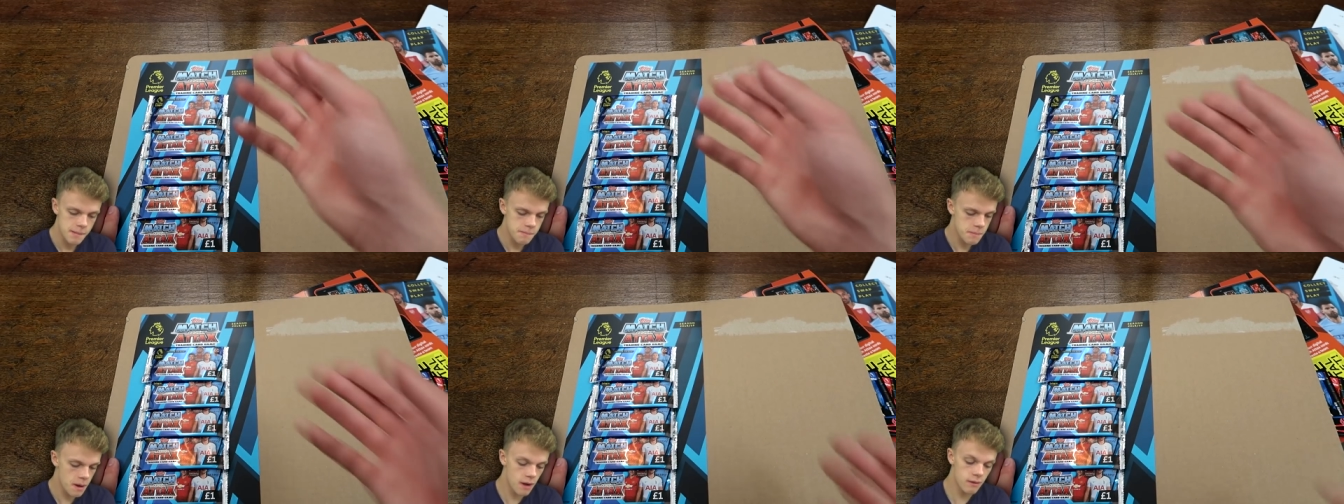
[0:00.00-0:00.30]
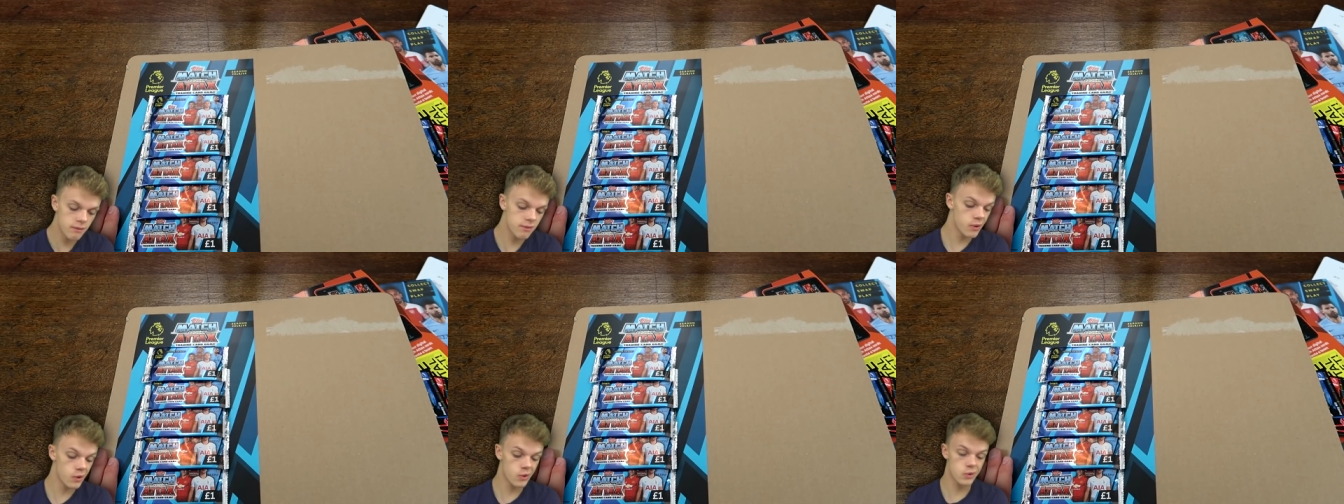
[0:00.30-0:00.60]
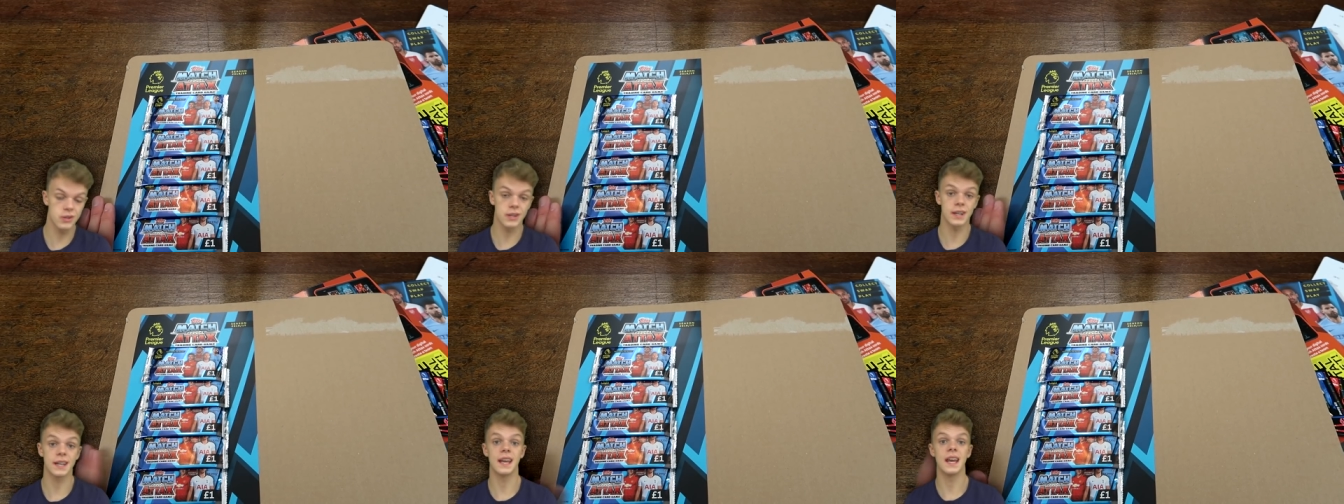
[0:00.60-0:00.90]
but
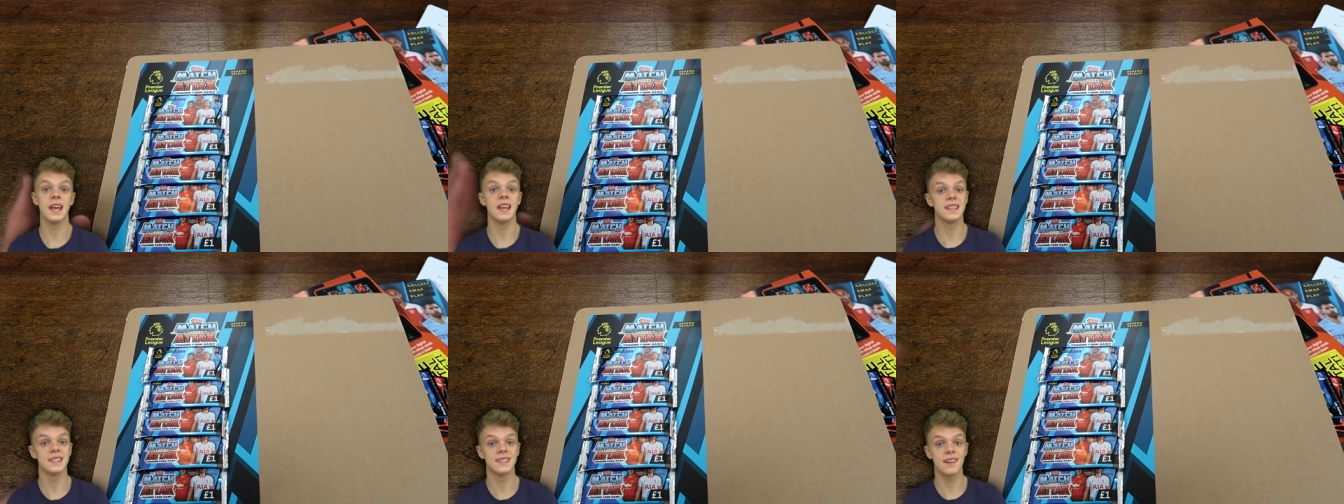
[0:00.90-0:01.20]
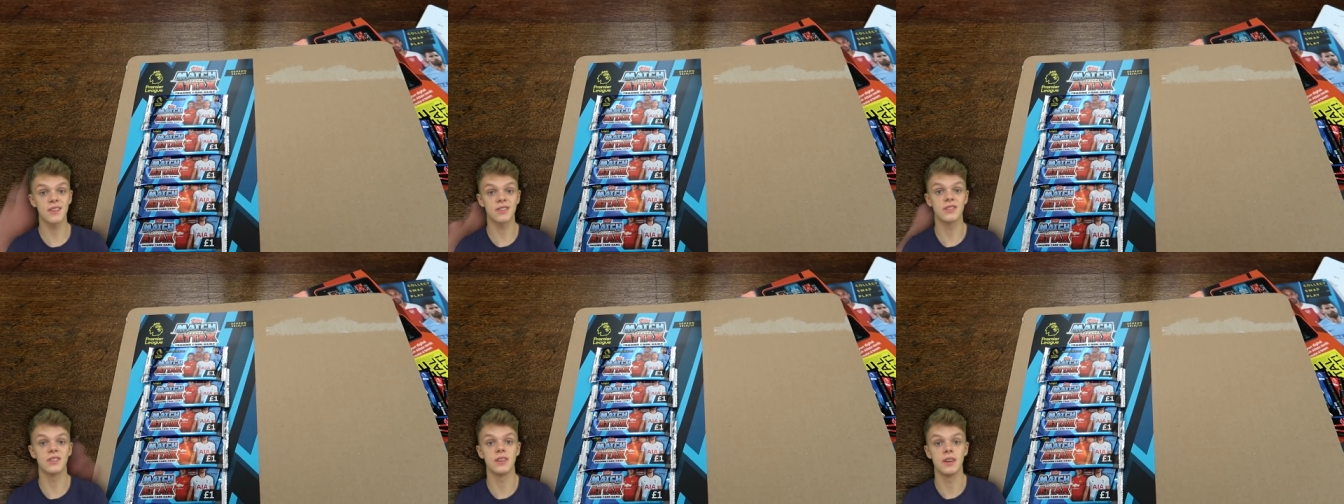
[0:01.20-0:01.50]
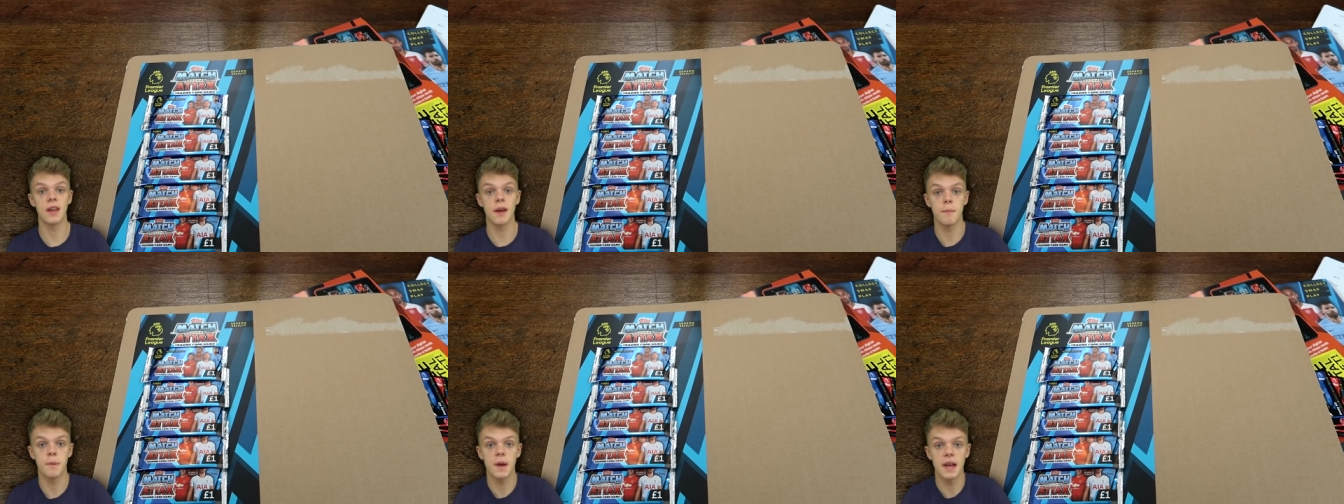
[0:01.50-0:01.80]
unfortunately it doesn't
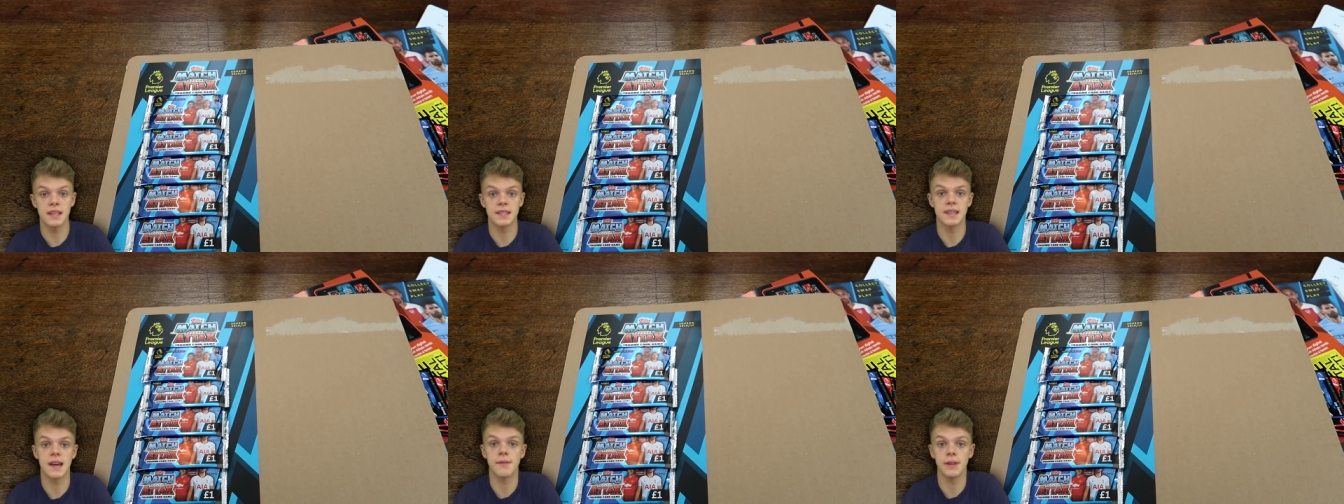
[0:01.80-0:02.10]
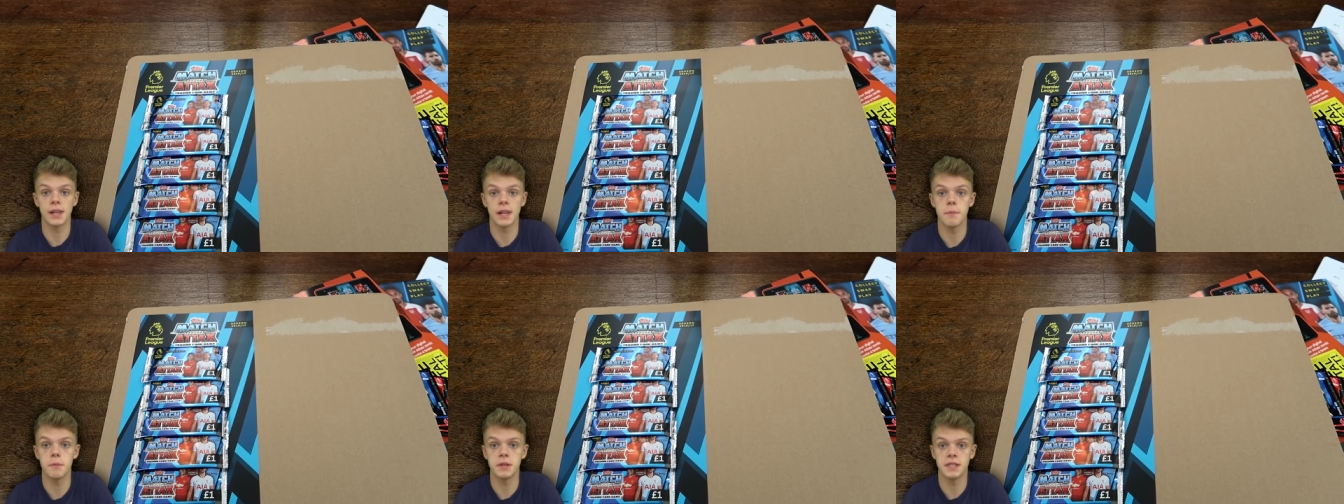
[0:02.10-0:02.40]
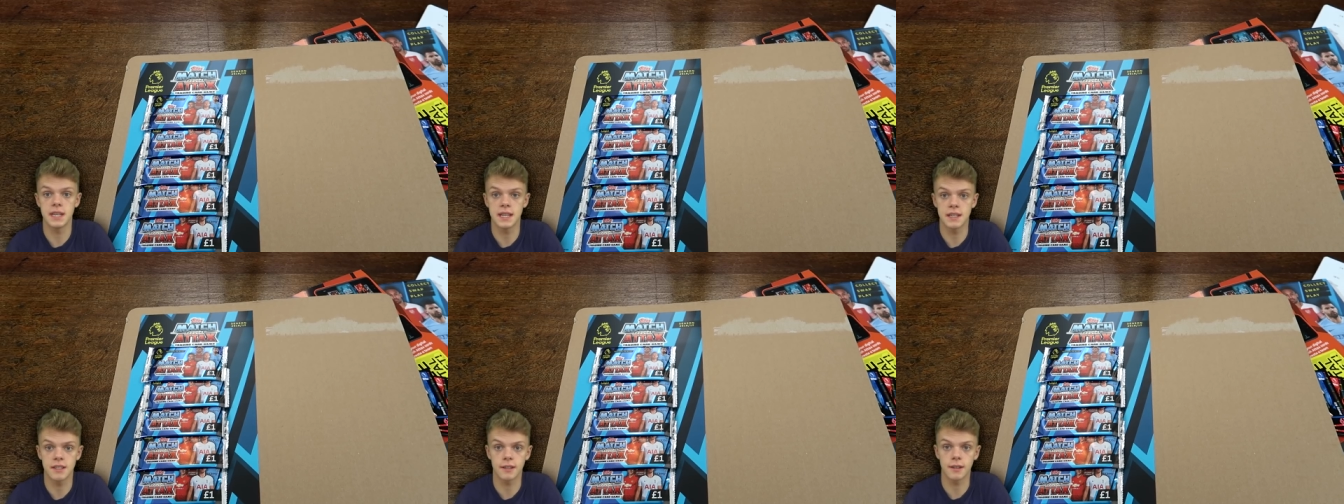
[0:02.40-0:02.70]
appear to have a
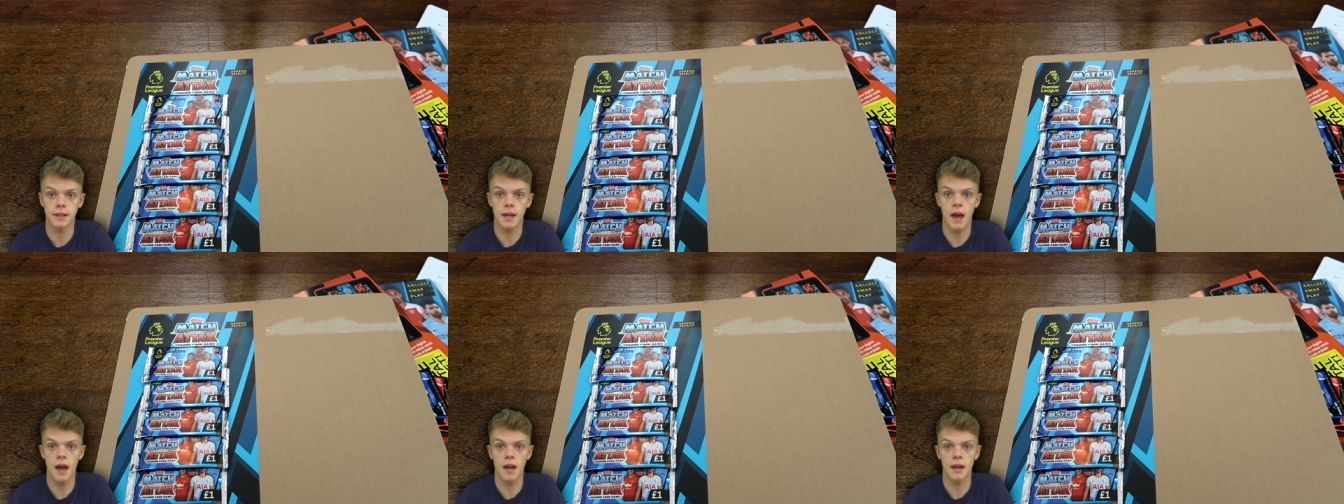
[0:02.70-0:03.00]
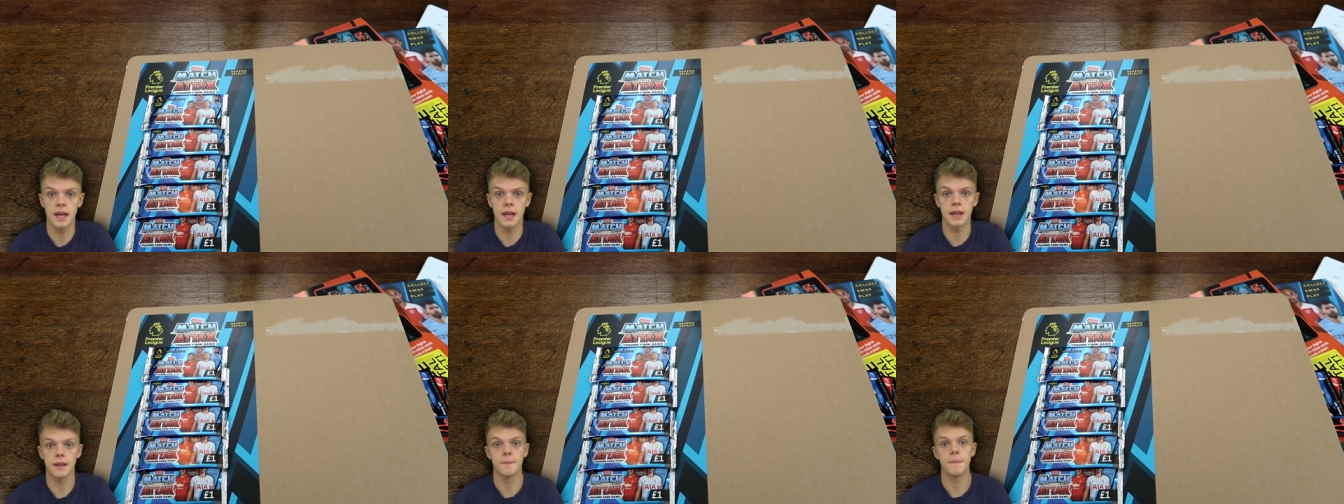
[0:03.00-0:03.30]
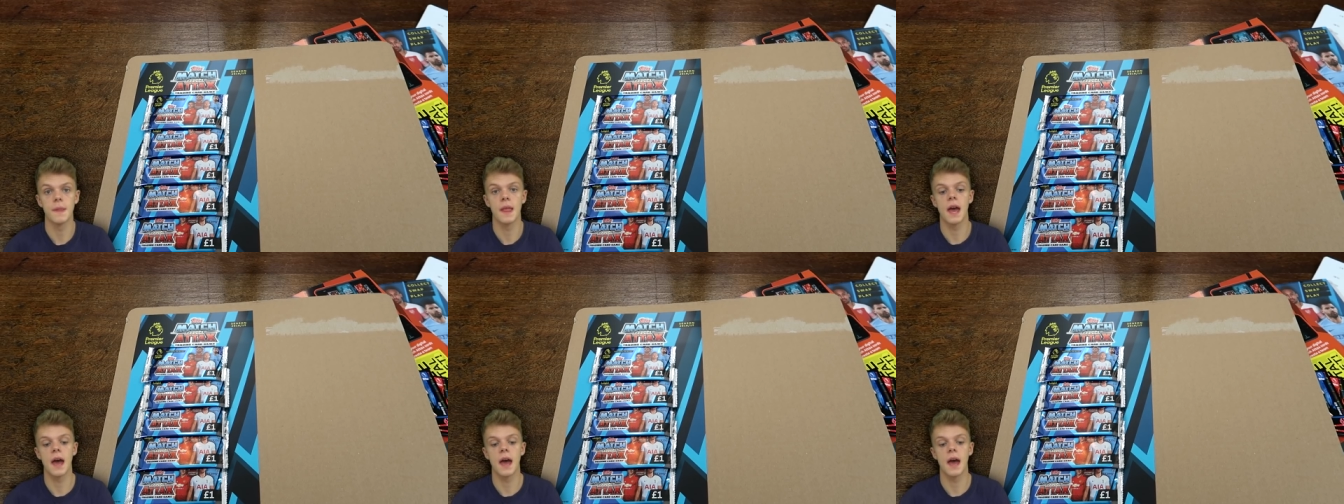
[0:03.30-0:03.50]
limitation card in.